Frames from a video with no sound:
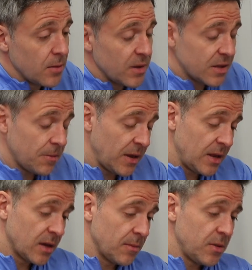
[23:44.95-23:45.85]
But the
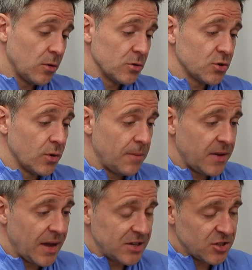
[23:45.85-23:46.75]
pain can be also
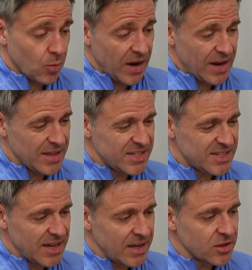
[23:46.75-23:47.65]
epigastric, right at the
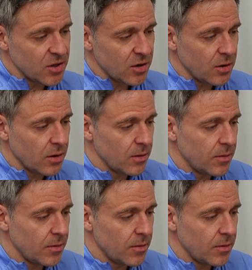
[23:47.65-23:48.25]
center,